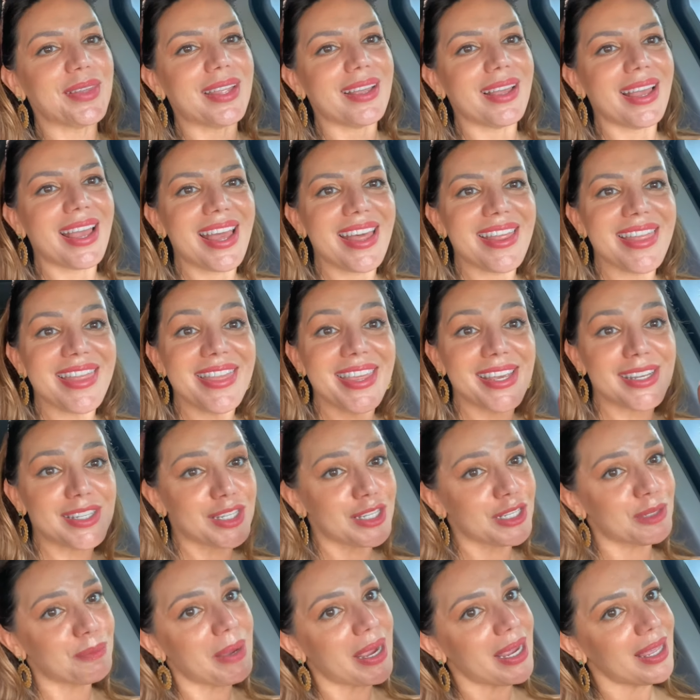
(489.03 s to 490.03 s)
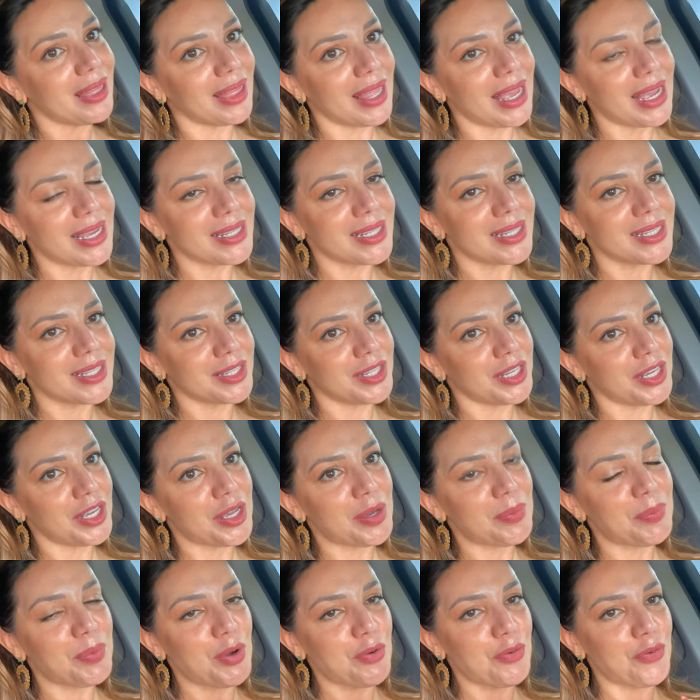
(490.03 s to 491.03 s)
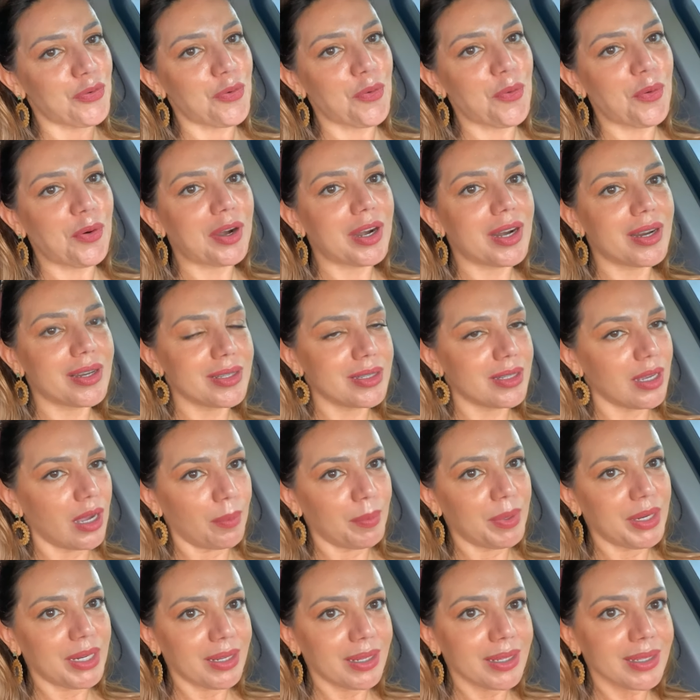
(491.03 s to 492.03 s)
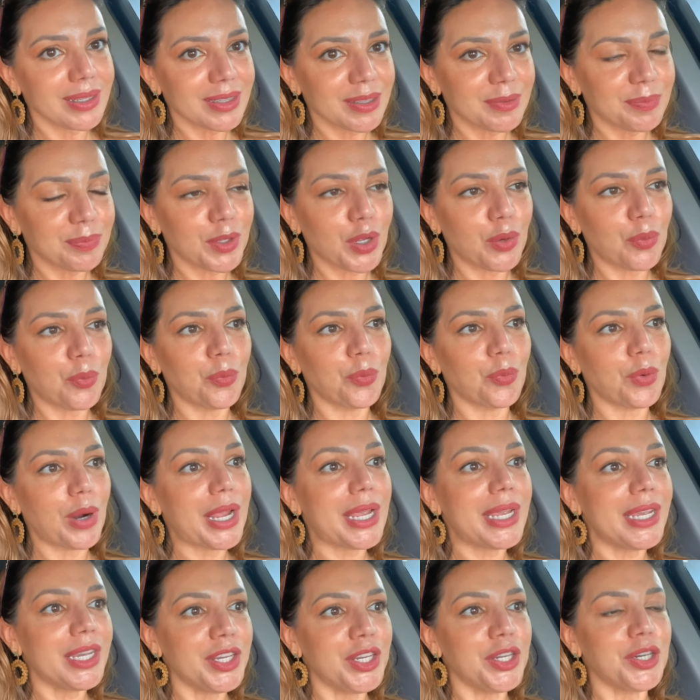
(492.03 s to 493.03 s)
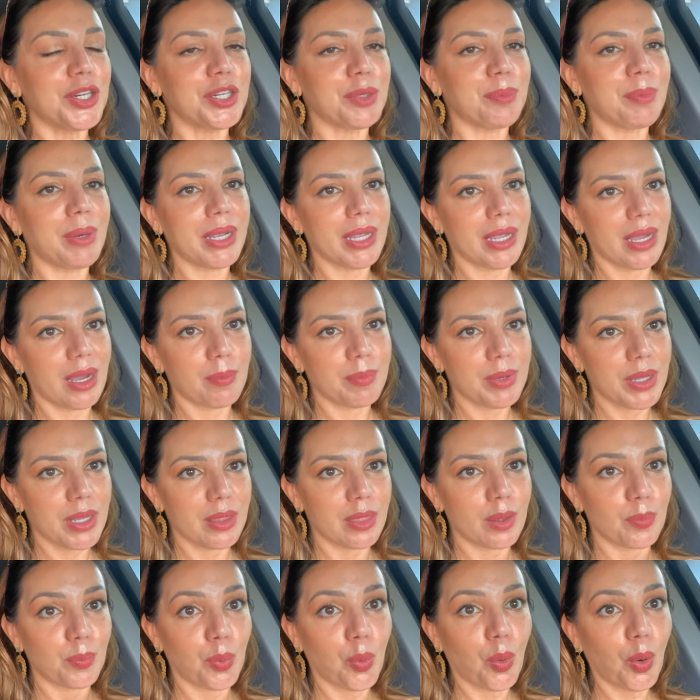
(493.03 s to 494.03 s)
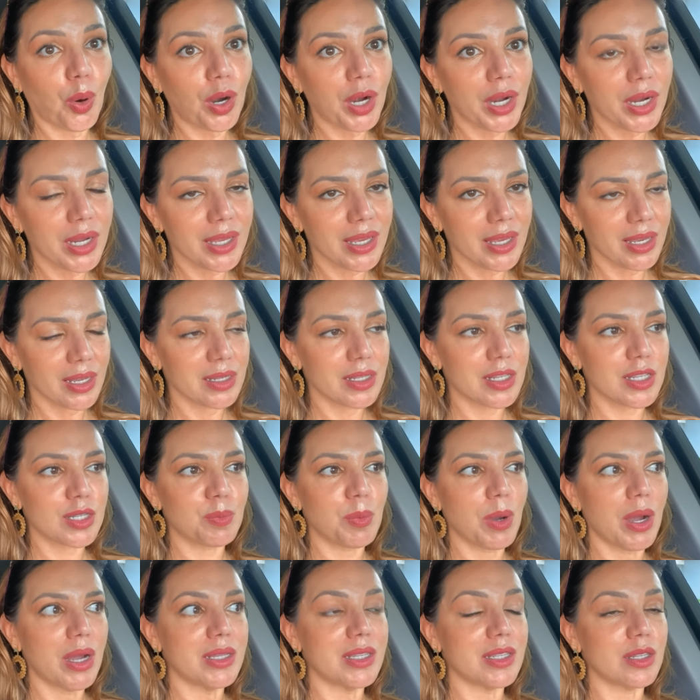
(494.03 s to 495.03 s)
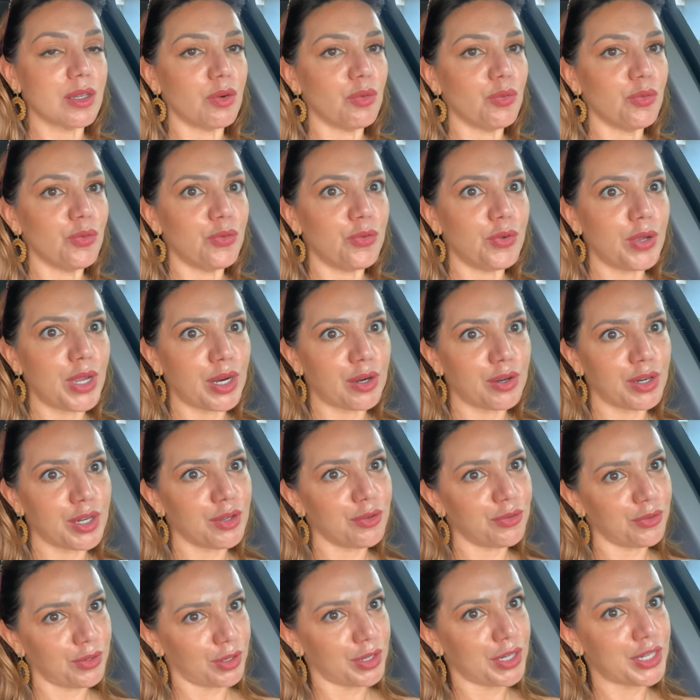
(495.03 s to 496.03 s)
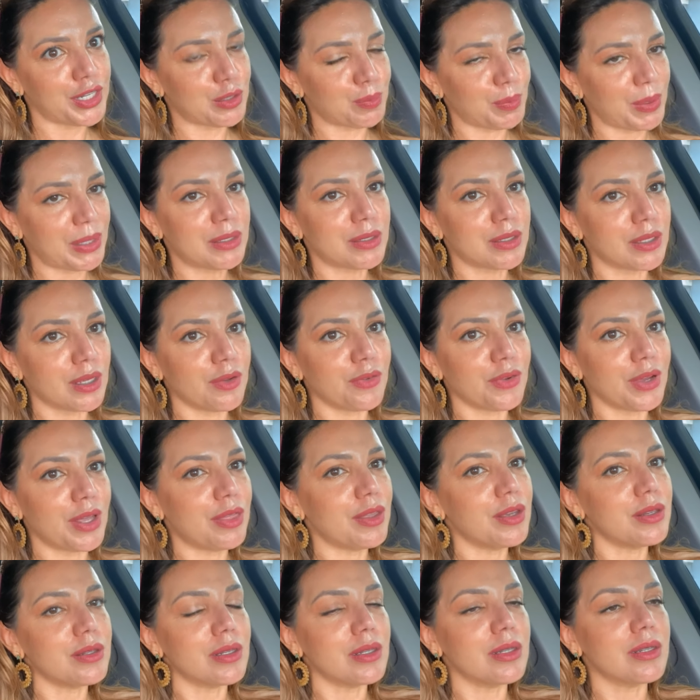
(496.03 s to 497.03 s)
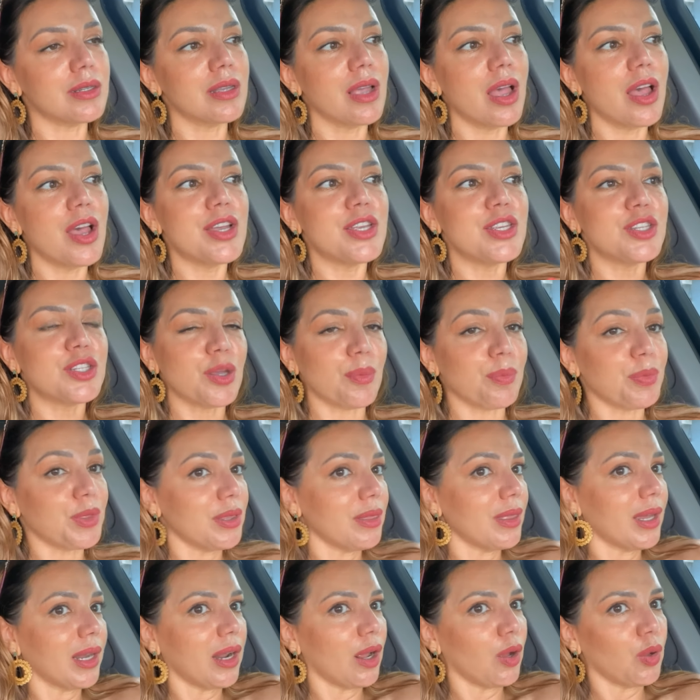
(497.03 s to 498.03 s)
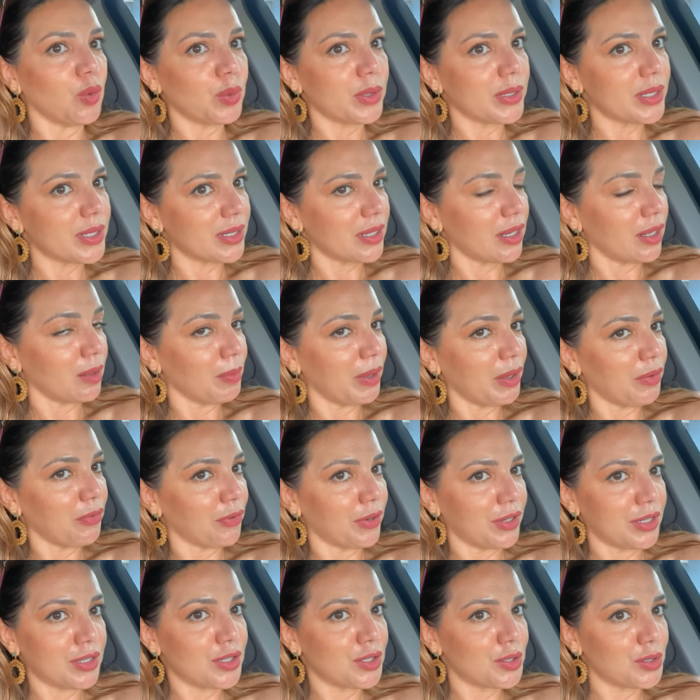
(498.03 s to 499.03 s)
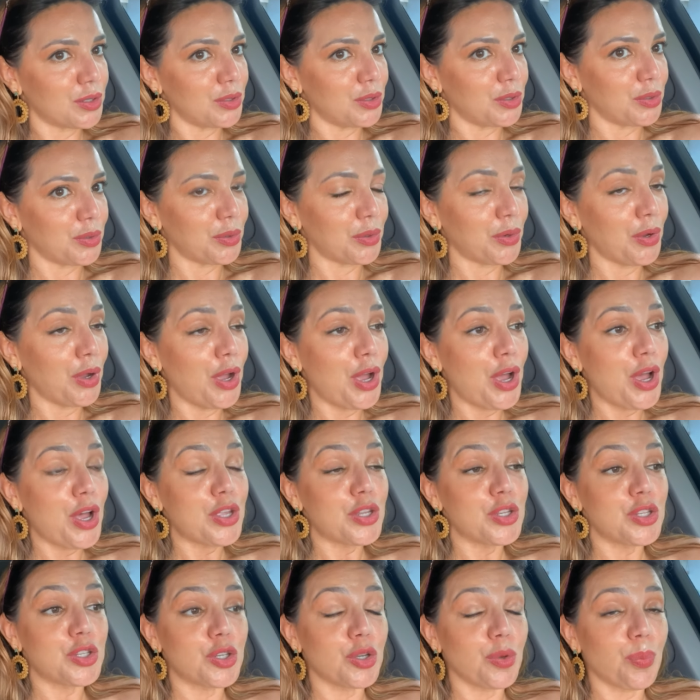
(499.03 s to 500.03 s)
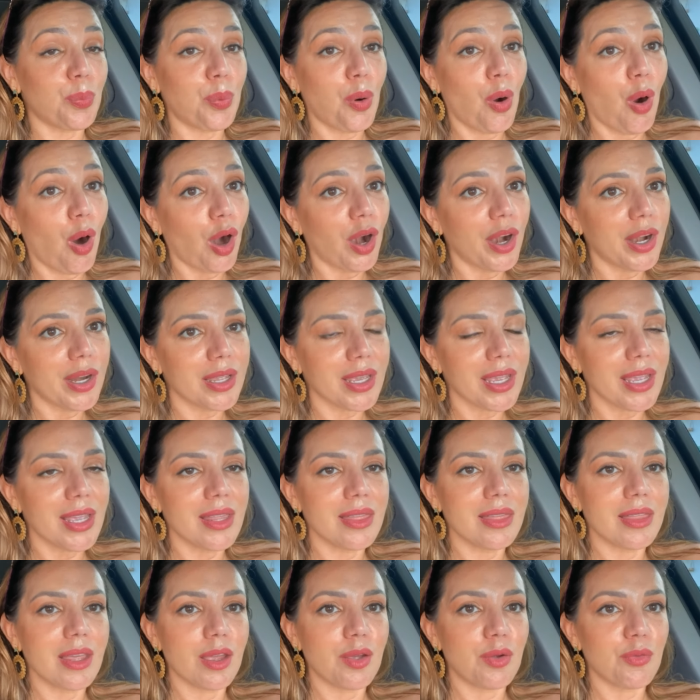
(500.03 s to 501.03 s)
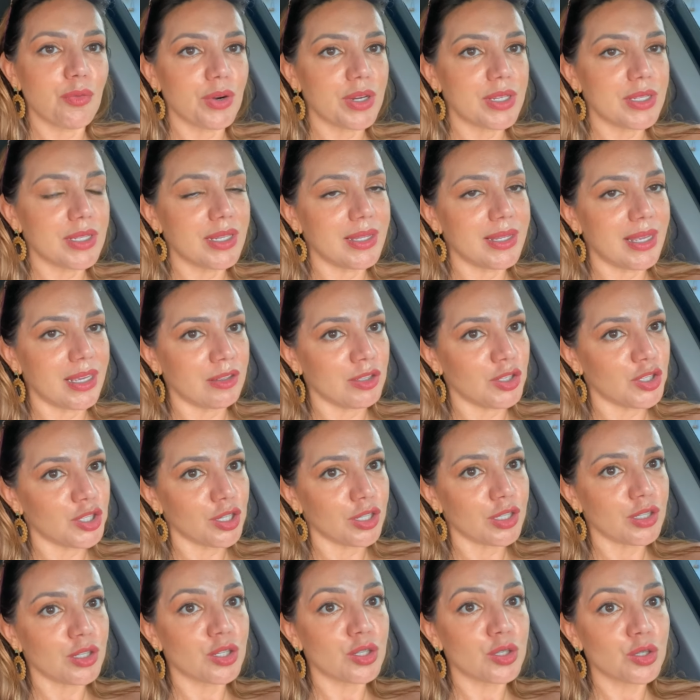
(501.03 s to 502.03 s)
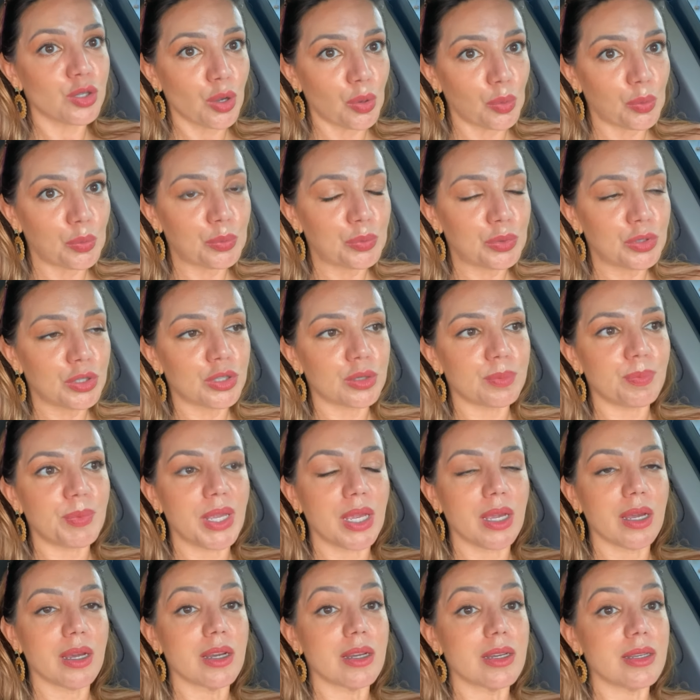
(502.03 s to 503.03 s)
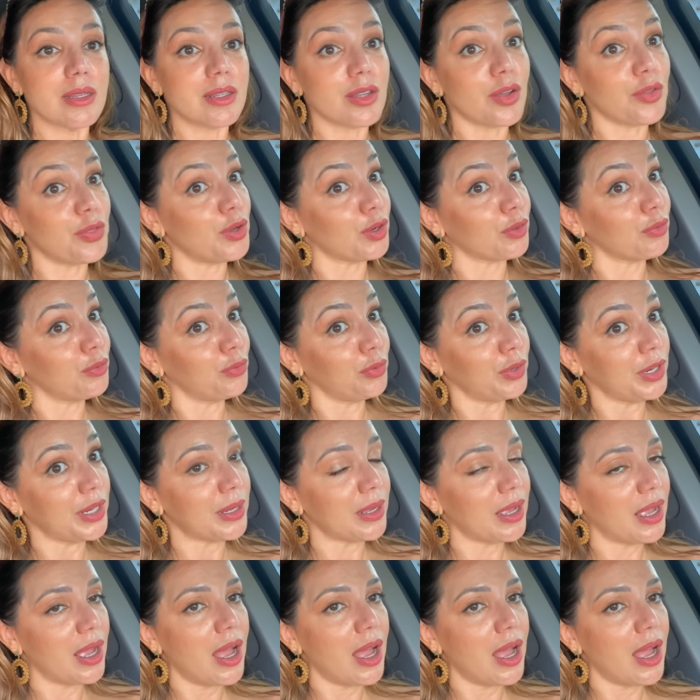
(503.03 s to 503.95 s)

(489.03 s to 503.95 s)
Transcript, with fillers: And this is my last tip for Dominic. Right here in Miami, the parking spots are very, very expensive. And this is something that I always tell my friends to do, to park in the residential zones because they're free.